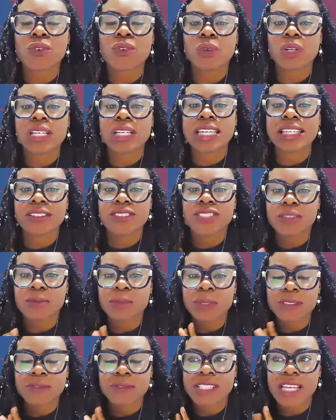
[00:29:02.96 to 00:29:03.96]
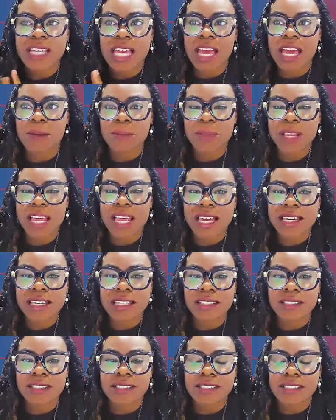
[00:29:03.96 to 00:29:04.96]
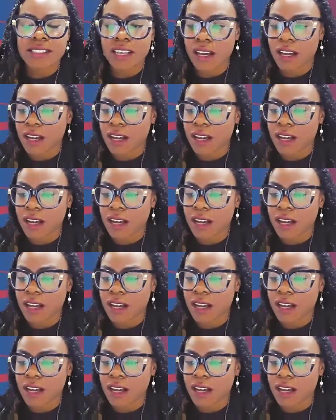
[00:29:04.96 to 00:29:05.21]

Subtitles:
So in terms of timelines,